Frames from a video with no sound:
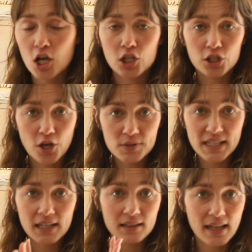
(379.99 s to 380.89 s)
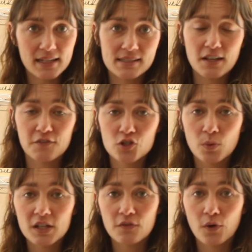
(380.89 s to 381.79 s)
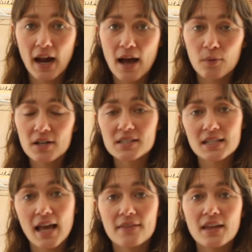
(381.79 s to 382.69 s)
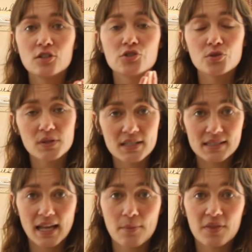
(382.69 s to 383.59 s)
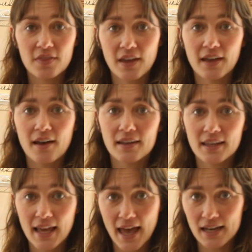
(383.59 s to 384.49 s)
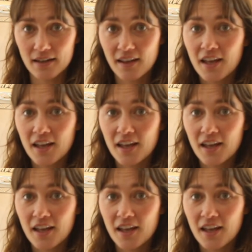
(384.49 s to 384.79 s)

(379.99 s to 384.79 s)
Close it, let it sit for 24 hours, and then do the same thing again.